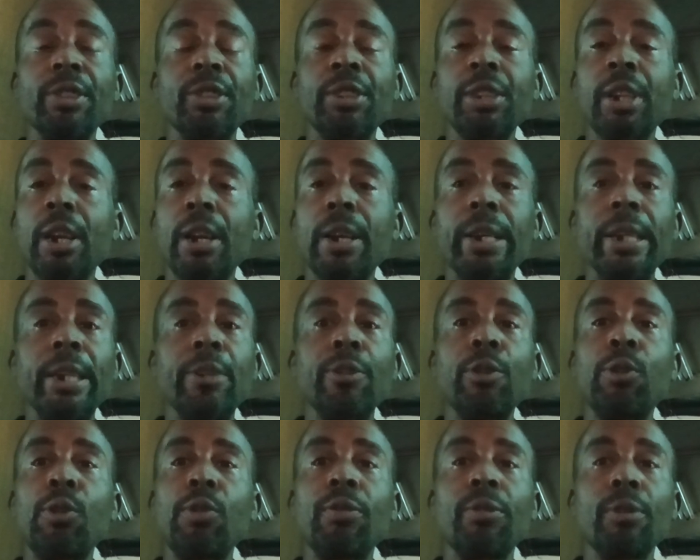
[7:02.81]
start
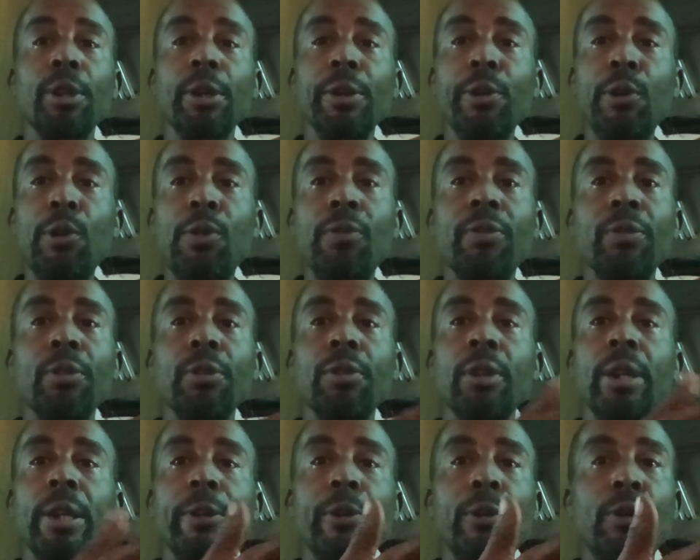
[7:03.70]
it over and
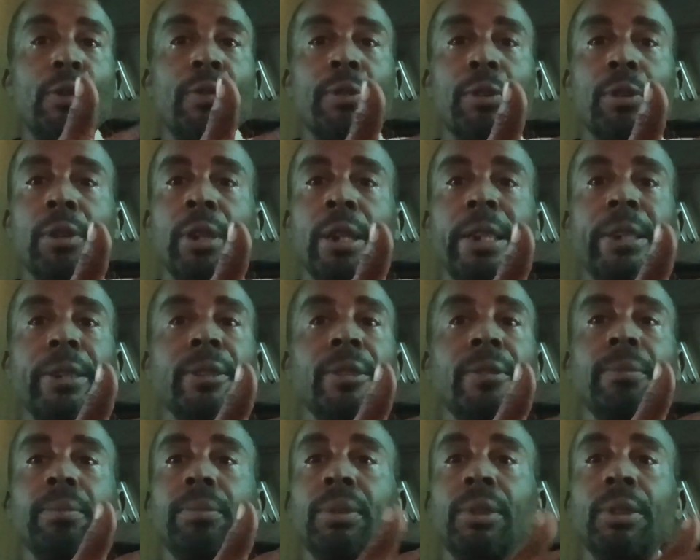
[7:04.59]
over and over,
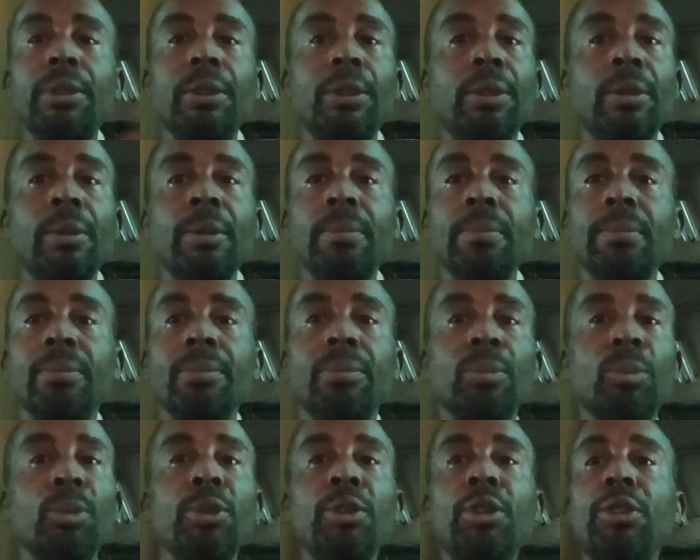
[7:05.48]
and
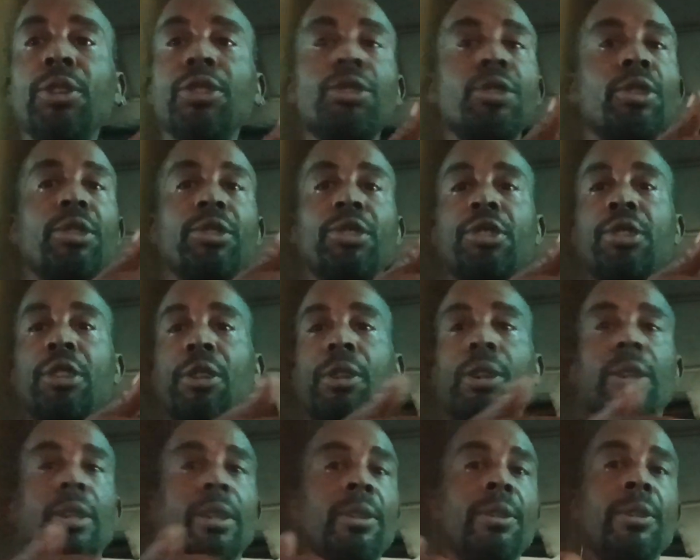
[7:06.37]
no such
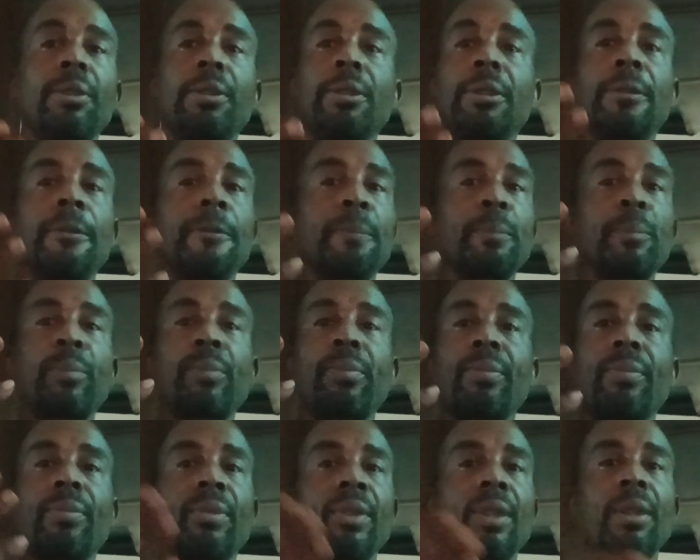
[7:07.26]
luck.
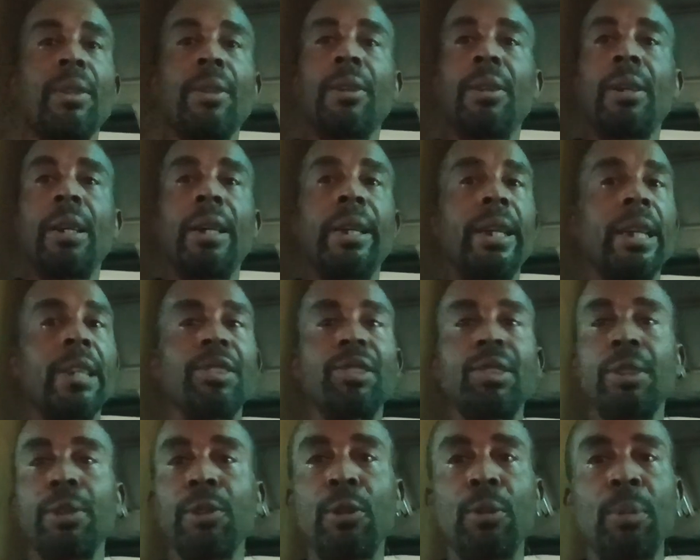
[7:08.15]
And I
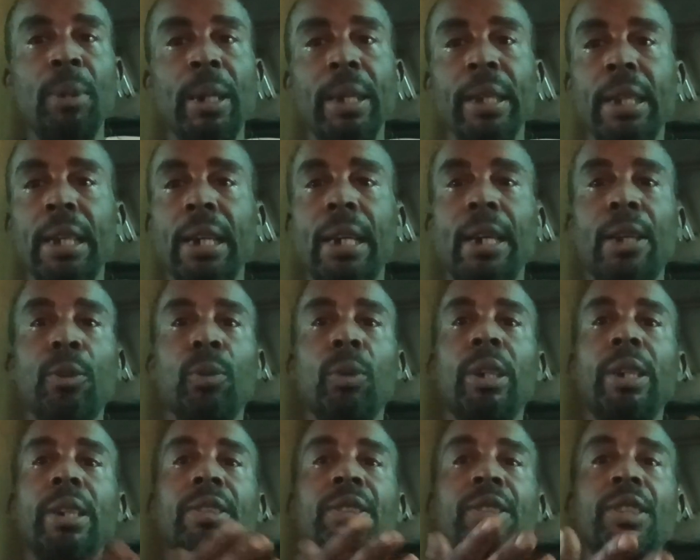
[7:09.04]
said, "Oh my God,
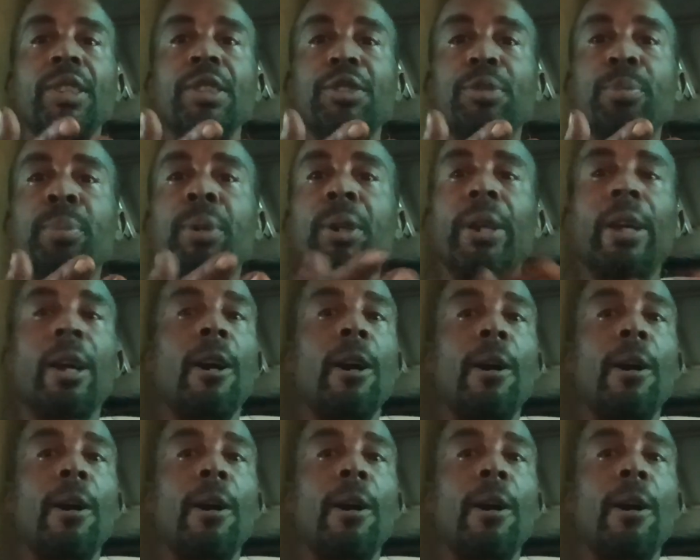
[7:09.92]
what is this?" But